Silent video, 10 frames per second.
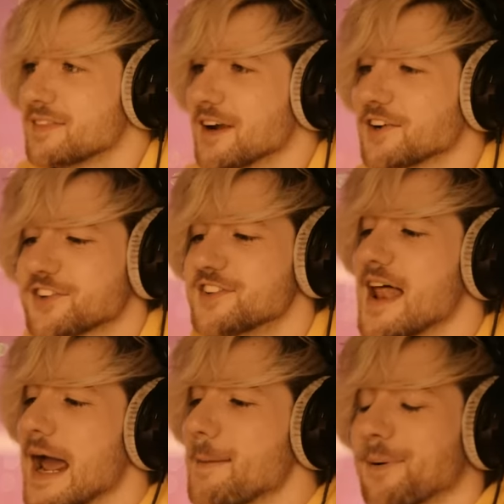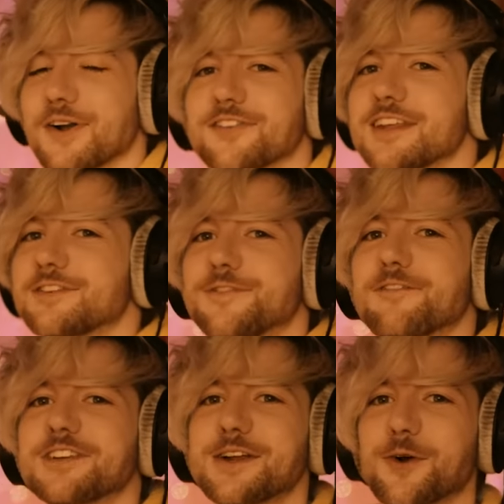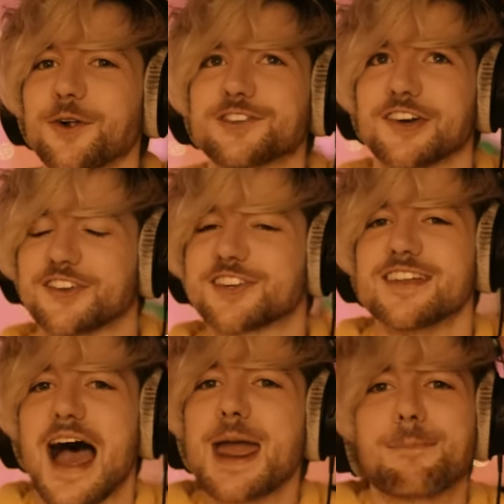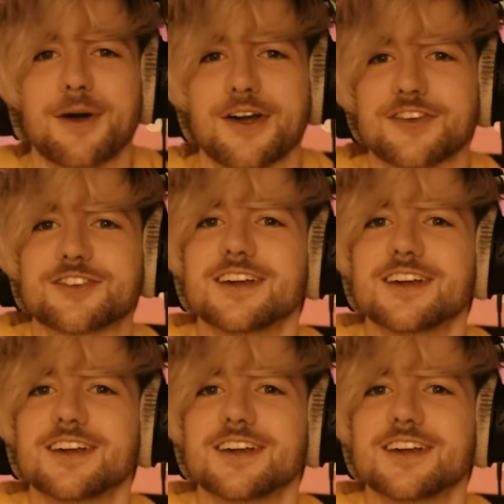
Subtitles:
They're snipers. These 50-year-olds are snipers.